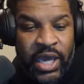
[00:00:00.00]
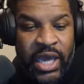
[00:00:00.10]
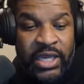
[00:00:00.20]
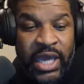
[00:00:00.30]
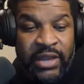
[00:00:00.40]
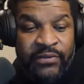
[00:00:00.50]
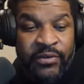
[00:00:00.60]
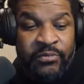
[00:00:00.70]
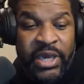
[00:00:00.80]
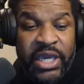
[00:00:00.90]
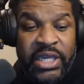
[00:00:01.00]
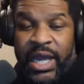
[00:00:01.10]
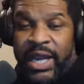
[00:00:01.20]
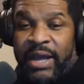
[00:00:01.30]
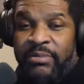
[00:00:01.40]
and for me,
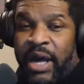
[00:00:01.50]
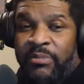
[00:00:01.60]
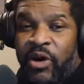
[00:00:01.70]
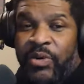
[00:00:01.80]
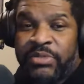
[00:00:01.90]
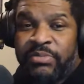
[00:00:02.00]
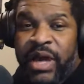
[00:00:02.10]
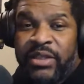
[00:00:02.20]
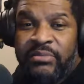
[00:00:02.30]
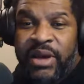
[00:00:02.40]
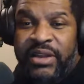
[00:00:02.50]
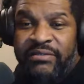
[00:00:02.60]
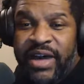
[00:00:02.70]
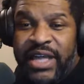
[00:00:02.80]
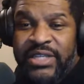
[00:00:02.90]
like I'm always bothered by the
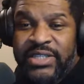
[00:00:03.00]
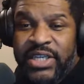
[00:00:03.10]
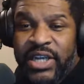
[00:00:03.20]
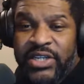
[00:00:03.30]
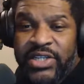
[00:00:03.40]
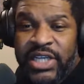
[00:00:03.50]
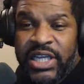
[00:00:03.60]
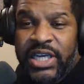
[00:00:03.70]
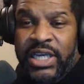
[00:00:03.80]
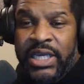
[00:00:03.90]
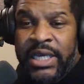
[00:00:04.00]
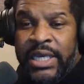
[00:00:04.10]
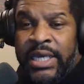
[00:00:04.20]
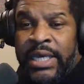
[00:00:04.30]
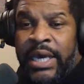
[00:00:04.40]
violence in our city.
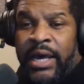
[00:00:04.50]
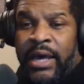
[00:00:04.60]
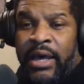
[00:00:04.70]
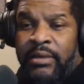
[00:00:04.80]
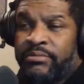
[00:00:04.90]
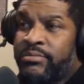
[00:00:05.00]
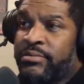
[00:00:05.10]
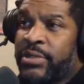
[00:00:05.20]
We